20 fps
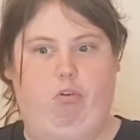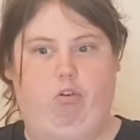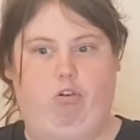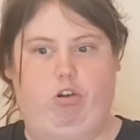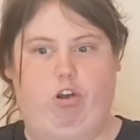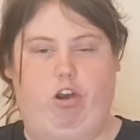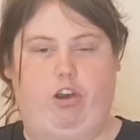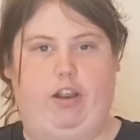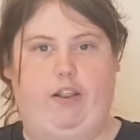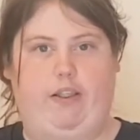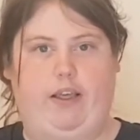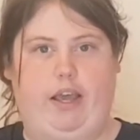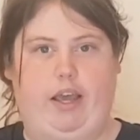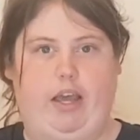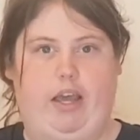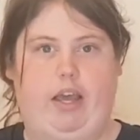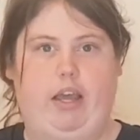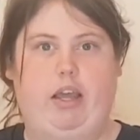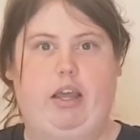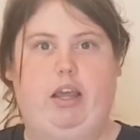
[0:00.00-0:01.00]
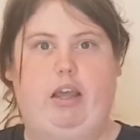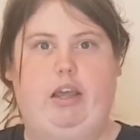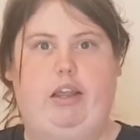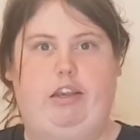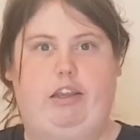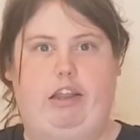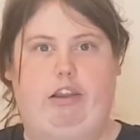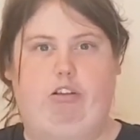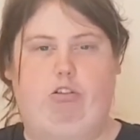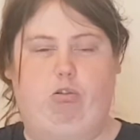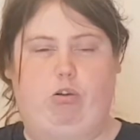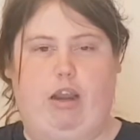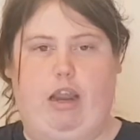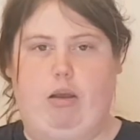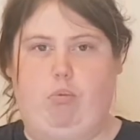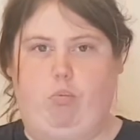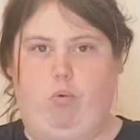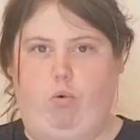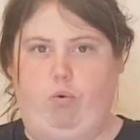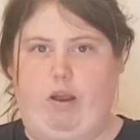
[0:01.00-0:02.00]
good at that. They're not
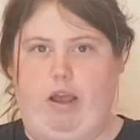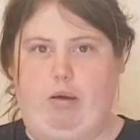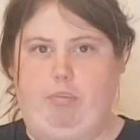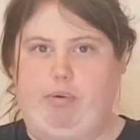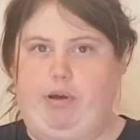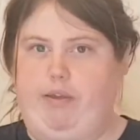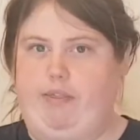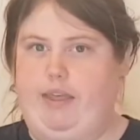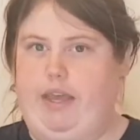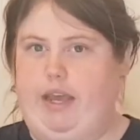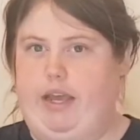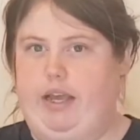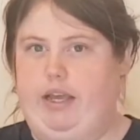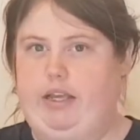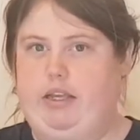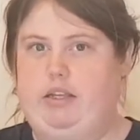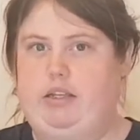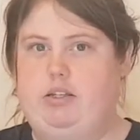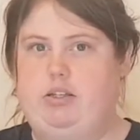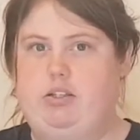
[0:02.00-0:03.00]
getting worn out by that,